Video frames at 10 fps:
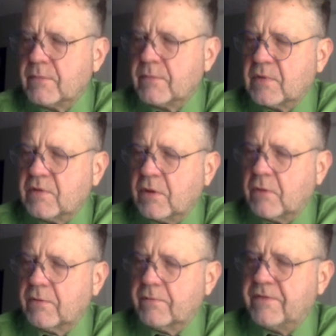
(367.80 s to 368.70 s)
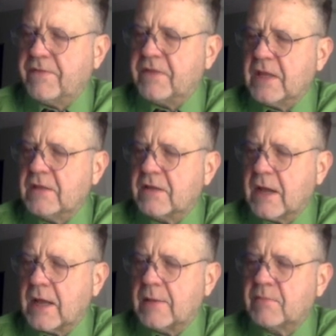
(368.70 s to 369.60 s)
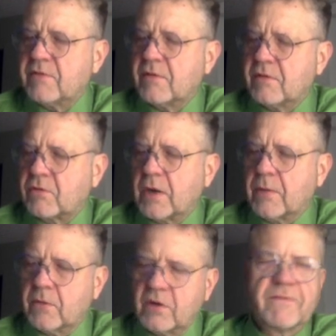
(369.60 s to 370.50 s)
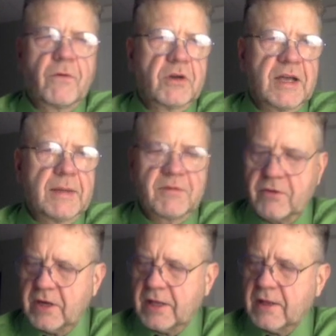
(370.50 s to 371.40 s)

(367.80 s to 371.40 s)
So 15 times the square root of 4 times 30.